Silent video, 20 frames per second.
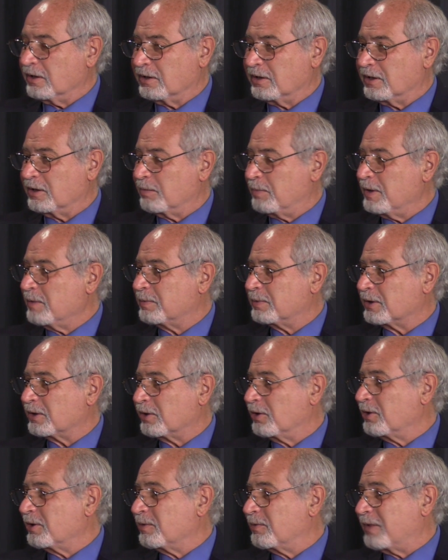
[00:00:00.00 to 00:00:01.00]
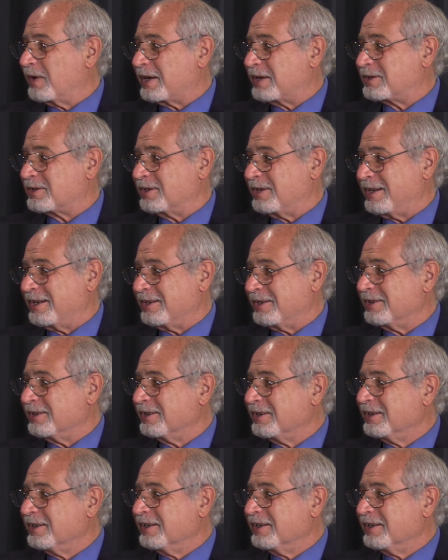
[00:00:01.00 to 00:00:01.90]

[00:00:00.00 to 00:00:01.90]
than people that aren't vaccinated.